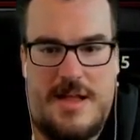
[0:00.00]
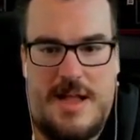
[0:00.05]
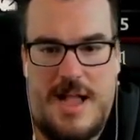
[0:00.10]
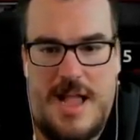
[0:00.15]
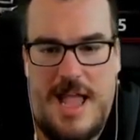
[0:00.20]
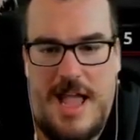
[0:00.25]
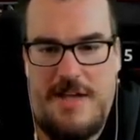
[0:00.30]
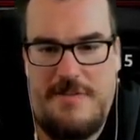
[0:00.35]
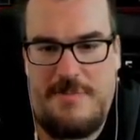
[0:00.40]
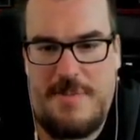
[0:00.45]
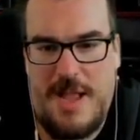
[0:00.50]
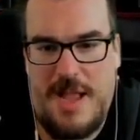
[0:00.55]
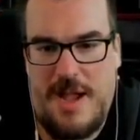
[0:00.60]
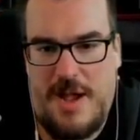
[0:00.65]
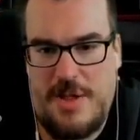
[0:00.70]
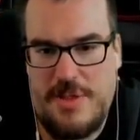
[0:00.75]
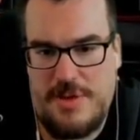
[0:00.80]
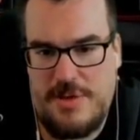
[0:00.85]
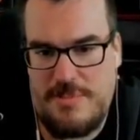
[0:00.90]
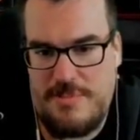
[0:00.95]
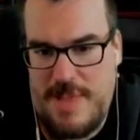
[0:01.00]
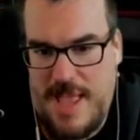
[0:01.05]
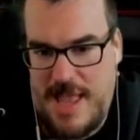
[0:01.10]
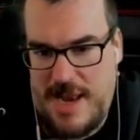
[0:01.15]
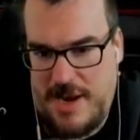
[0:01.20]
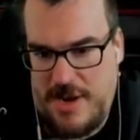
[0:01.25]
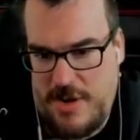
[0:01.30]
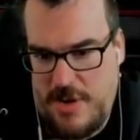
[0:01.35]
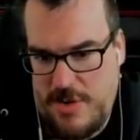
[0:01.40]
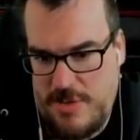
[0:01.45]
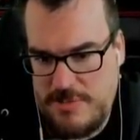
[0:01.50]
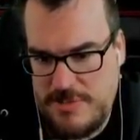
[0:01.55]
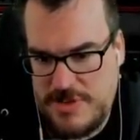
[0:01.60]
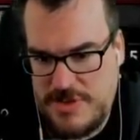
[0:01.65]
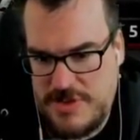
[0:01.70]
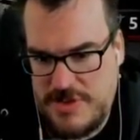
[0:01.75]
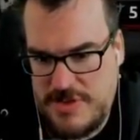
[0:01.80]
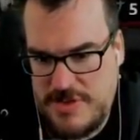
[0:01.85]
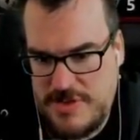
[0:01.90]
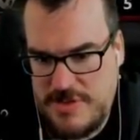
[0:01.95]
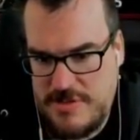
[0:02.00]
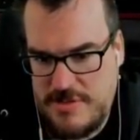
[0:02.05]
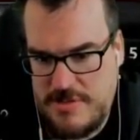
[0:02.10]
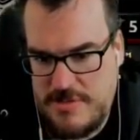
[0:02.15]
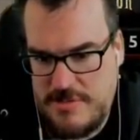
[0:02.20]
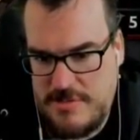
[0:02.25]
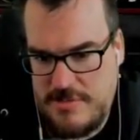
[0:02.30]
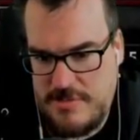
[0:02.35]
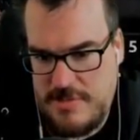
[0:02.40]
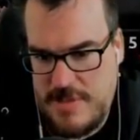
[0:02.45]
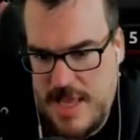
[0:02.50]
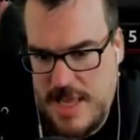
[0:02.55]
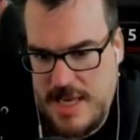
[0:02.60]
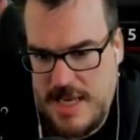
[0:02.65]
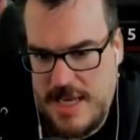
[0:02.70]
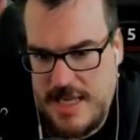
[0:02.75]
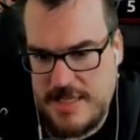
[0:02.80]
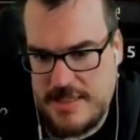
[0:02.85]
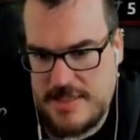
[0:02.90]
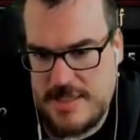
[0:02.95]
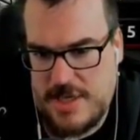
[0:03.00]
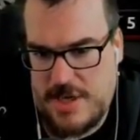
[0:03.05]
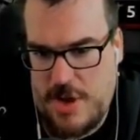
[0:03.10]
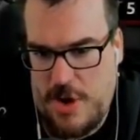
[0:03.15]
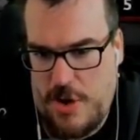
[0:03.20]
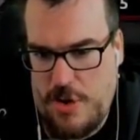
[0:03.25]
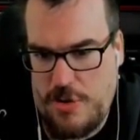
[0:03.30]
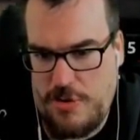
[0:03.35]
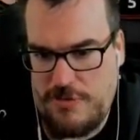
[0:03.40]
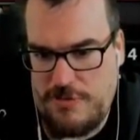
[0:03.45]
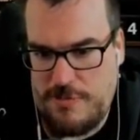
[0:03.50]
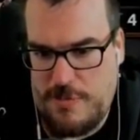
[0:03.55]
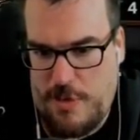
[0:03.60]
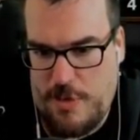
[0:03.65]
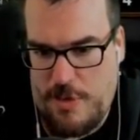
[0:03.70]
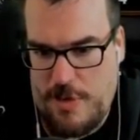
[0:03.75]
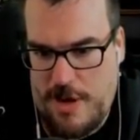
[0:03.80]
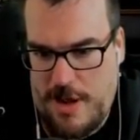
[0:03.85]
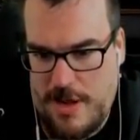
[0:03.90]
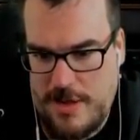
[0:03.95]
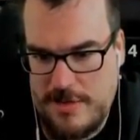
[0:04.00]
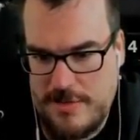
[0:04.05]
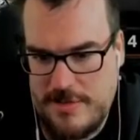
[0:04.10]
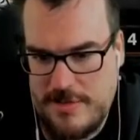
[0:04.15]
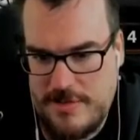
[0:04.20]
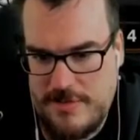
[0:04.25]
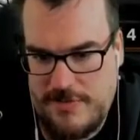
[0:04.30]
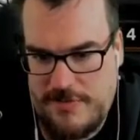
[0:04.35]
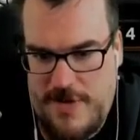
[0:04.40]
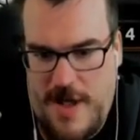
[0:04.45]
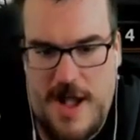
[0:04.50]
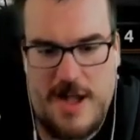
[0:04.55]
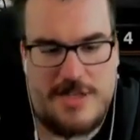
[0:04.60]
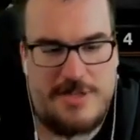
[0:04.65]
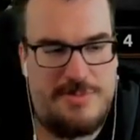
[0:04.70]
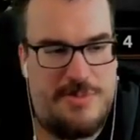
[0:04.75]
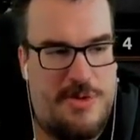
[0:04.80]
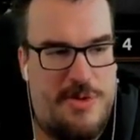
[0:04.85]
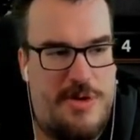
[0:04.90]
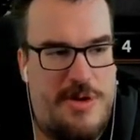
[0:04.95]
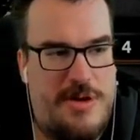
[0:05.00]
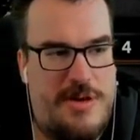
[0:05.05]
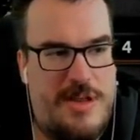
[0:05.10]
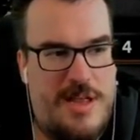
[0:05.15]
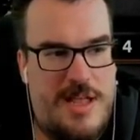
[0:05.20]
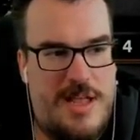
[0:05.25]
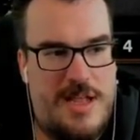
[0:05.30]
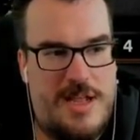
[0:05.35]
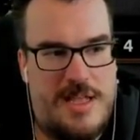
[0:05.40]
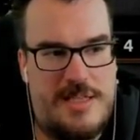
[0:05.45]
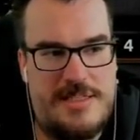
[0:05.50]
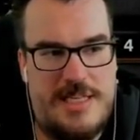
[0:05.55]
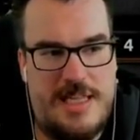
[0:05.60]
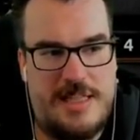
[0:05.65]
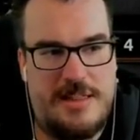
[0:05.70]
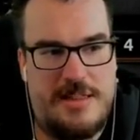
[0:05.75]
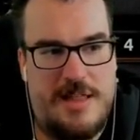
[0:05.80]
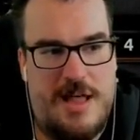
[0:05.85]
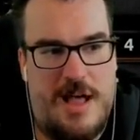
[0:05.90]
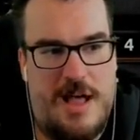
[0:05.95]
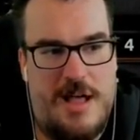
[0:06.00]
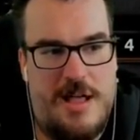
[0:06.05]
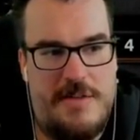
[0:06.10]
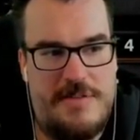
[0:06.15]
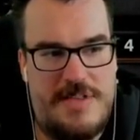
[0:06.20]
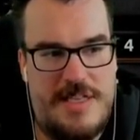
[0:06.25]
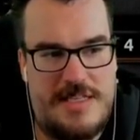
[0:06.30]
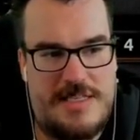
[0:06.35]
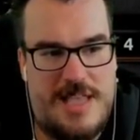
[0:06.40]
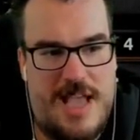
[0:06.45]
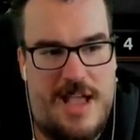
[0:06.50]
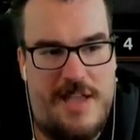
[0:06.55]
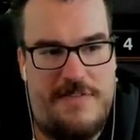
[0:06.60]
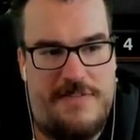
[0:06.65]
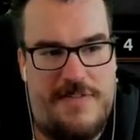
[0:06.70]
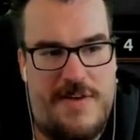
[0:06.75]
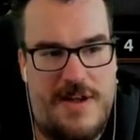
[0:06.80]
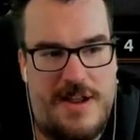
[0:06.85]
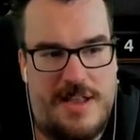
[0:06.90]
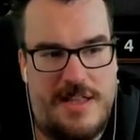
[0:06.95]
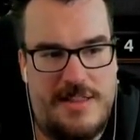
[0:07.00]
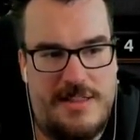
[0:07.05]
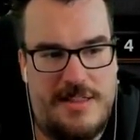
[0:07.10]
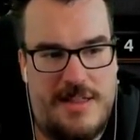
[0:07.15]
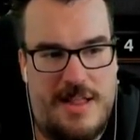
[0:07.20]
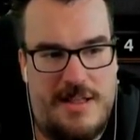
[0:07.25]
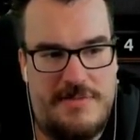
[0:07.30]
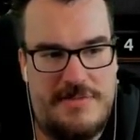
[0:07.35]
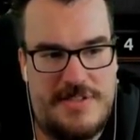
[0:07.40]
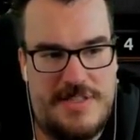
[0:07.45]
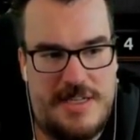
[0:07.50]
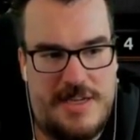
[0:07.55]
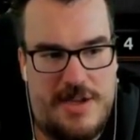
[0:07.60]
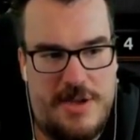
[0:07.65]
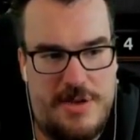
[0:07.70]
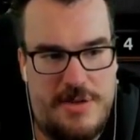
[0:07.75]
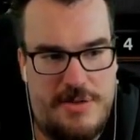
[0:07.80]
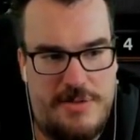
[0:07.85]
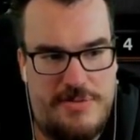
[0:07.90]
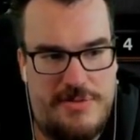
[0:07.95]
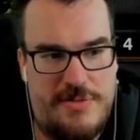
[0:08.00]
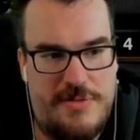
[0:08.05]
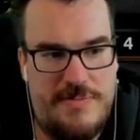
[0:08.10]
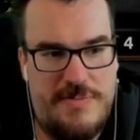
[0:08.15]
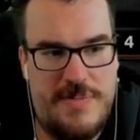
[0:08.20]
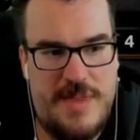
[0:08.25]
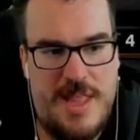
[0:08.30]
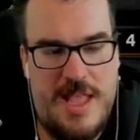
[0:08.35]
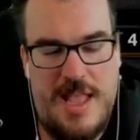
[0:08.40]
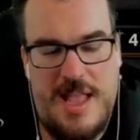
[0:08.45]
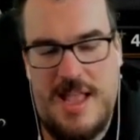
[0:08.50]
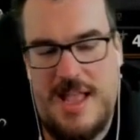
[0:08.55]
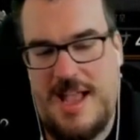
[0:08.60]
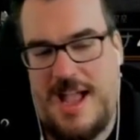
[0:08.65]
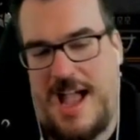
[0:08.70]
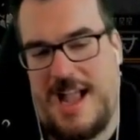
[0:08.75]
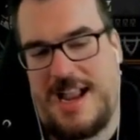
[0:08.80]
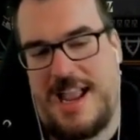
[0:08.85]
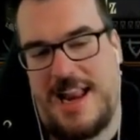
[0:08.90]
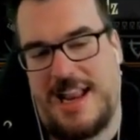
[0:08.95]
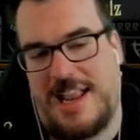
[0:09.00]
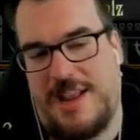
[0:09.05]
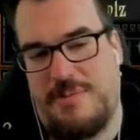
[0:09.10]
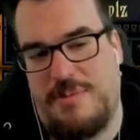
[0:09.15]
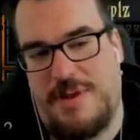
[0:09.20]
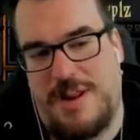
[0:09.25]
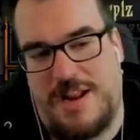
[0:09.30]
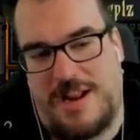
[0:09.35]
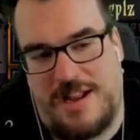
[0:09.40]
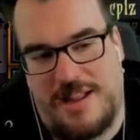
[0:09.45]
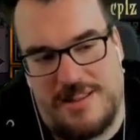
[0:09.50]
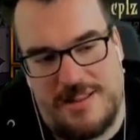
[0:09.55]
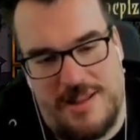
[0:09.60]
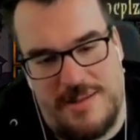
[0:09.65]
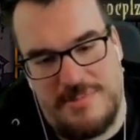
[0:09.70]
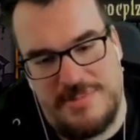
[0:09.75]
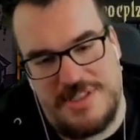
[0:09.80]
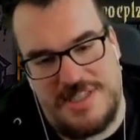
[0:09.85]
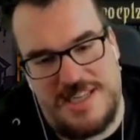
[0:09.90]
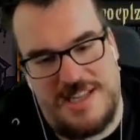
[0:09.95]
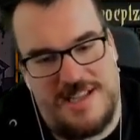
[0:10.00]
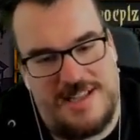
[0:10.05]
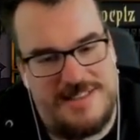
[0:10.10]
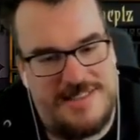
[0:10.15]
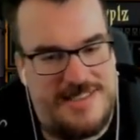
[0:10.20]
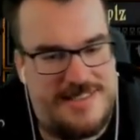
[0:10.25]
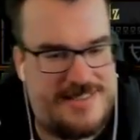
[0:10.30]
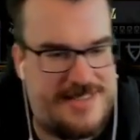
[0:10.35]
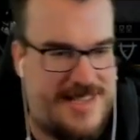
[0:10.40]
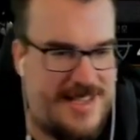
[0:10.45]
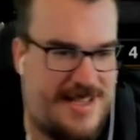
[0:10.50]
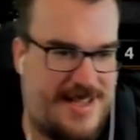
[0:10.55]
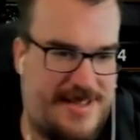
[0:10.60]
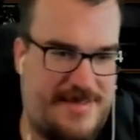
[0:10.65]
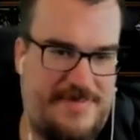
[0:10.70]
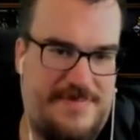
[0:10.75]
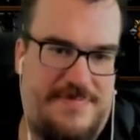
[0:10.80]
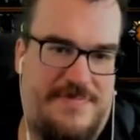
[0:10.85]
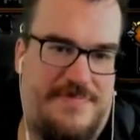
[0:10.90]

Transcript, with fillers: I have my other man at arms, and he's the Cove moron, Foxborn. Because he love this guy fucking loves the Cove. I gotta get rid of clumsy on this guy.